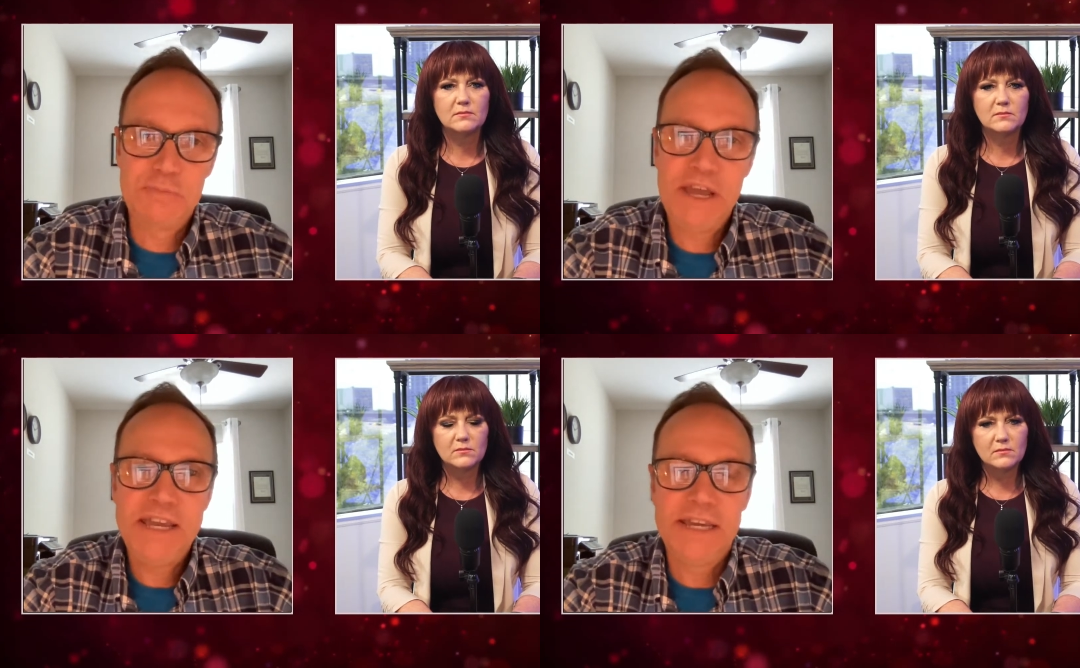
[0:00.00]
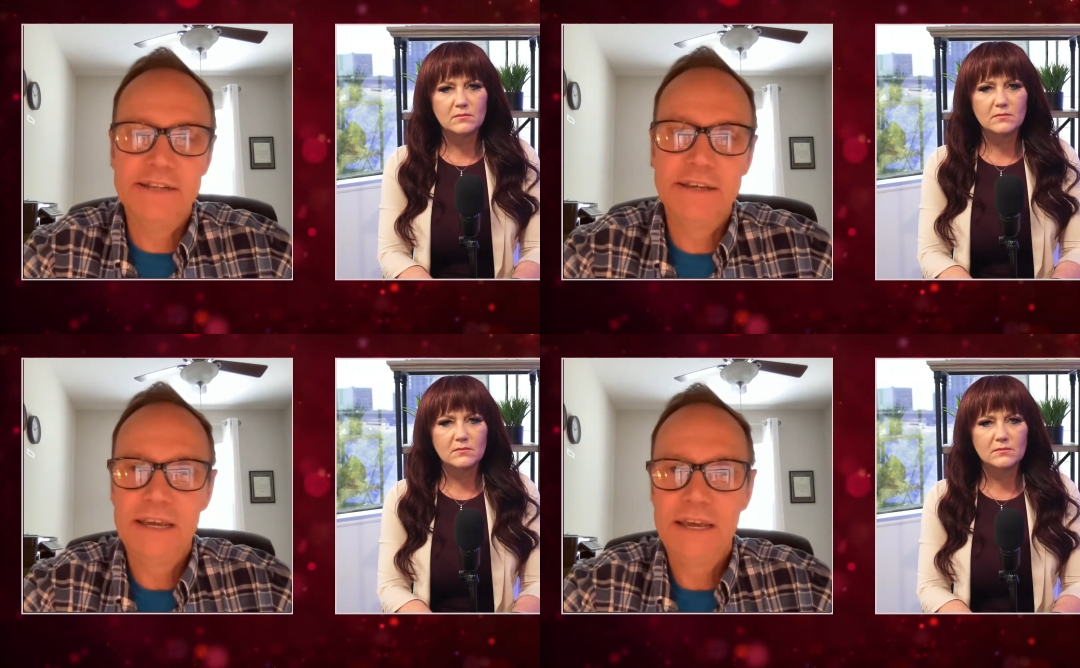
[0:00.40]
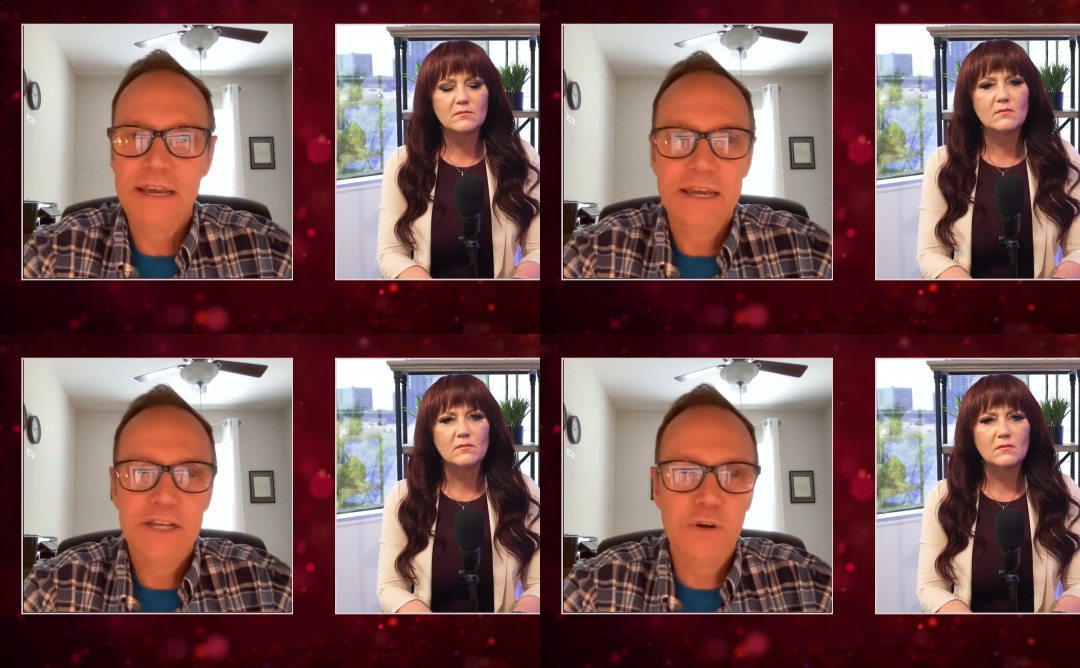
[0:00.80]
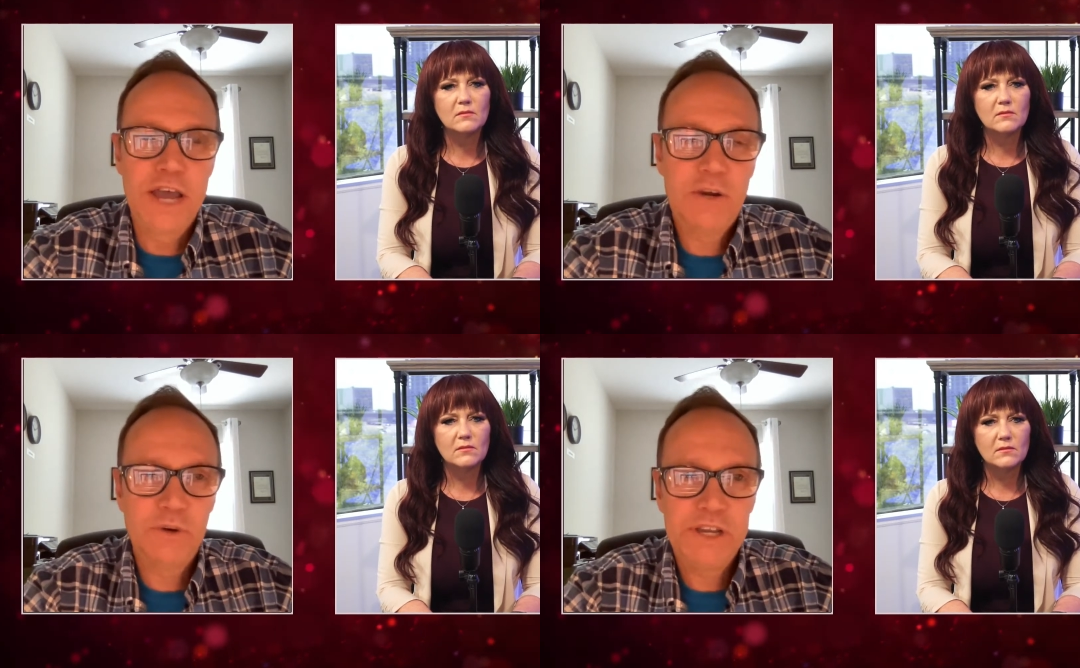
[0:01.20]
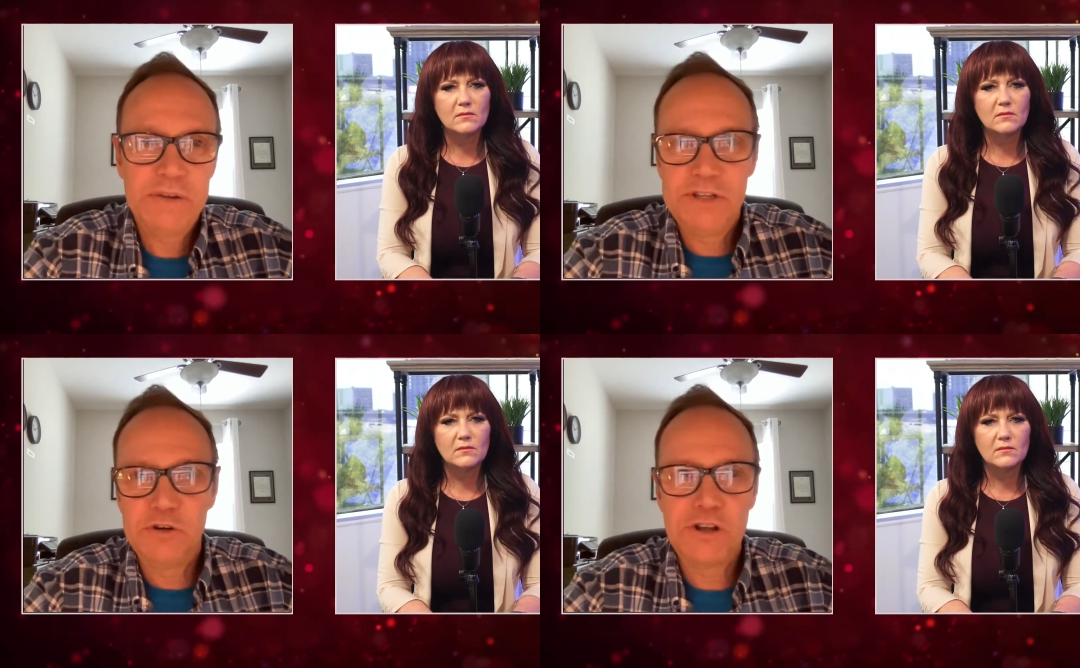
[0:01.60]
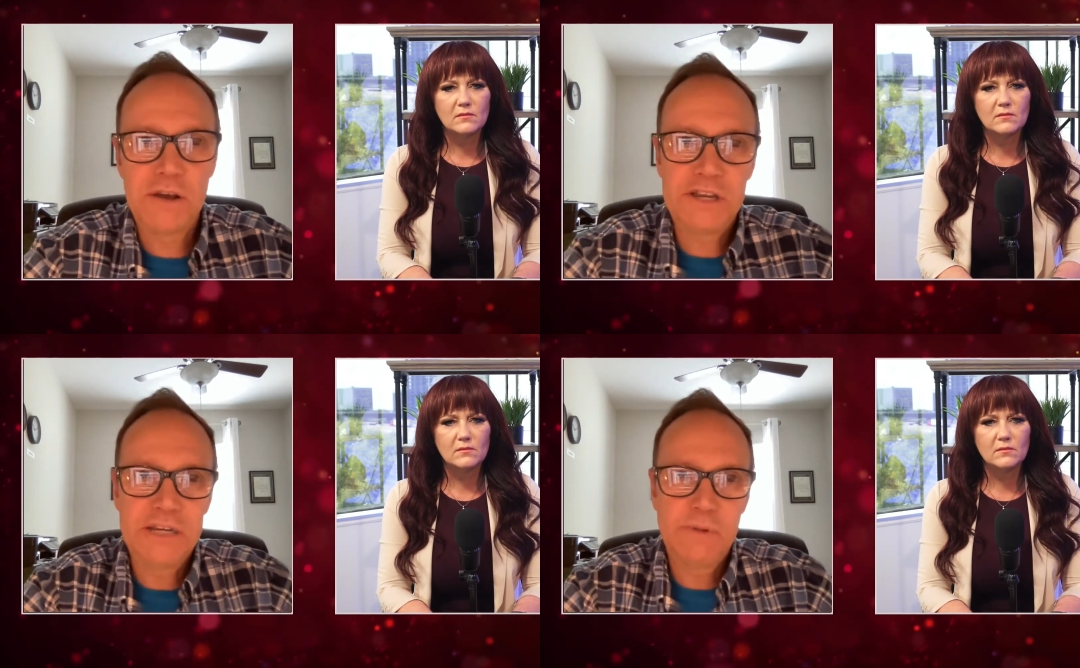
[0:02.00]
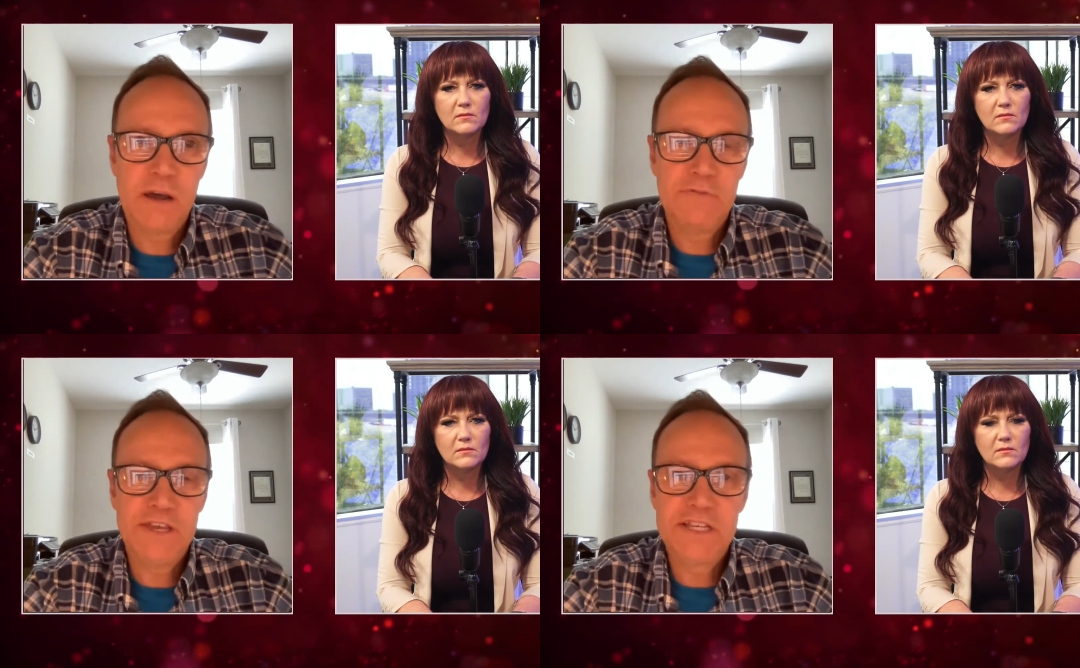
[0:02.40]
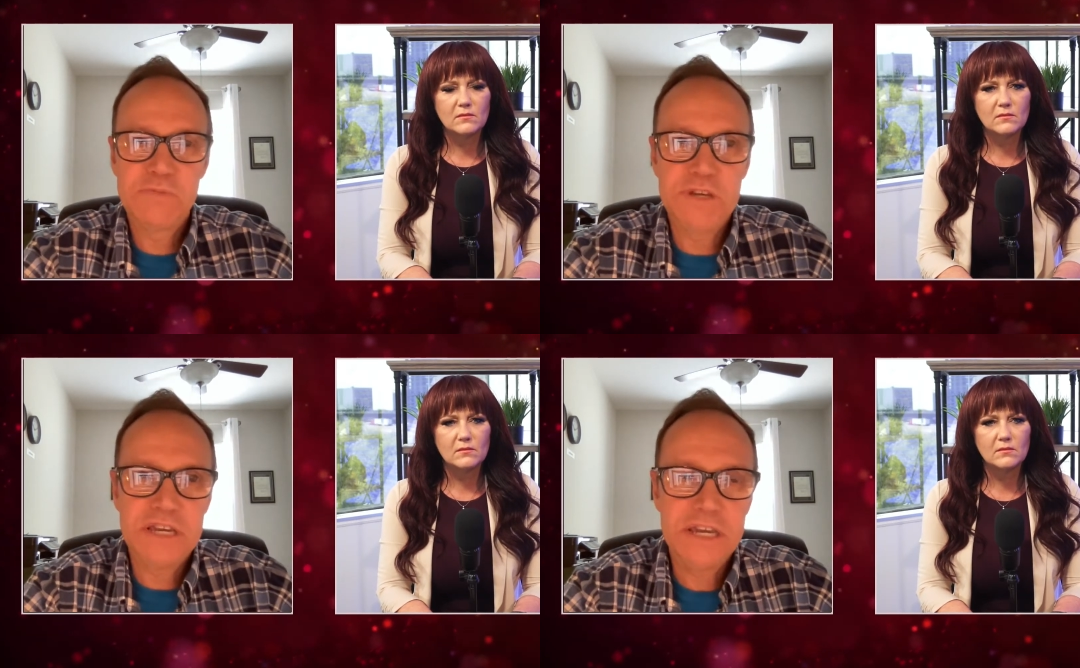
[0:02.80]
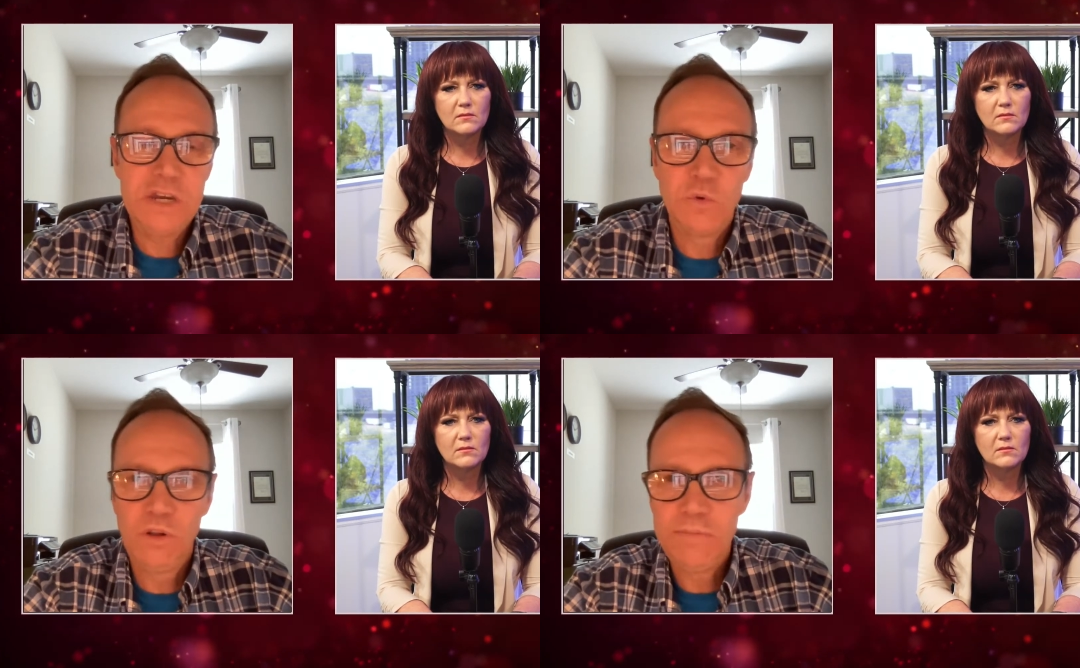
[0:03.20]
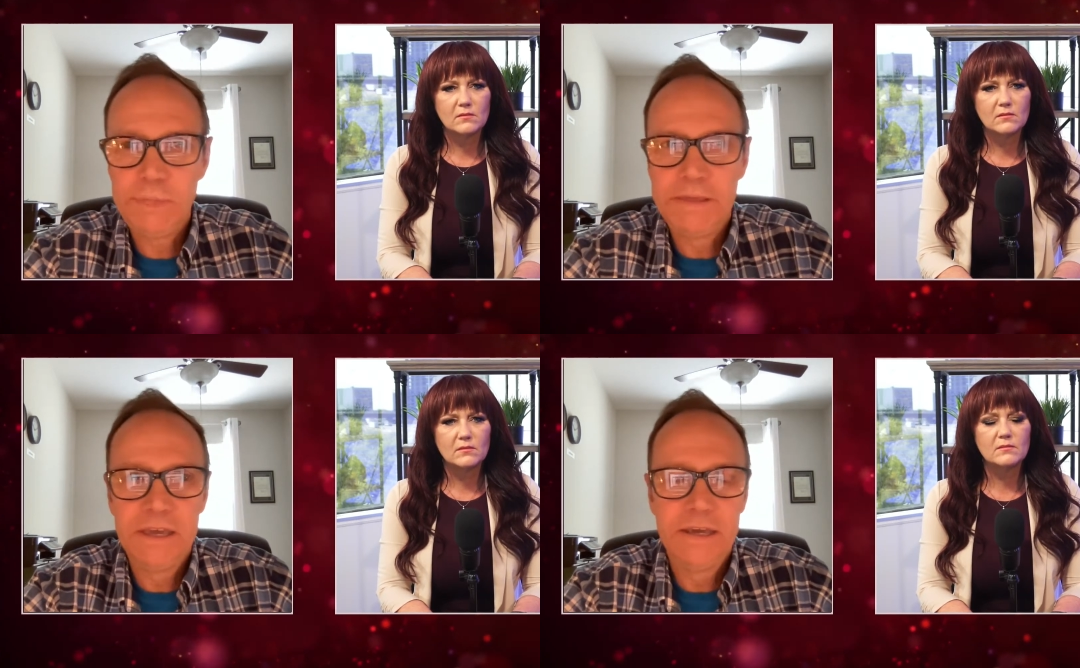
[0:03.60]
Speaker 1: you can make it. You know, equity, you know, talking about things being equal.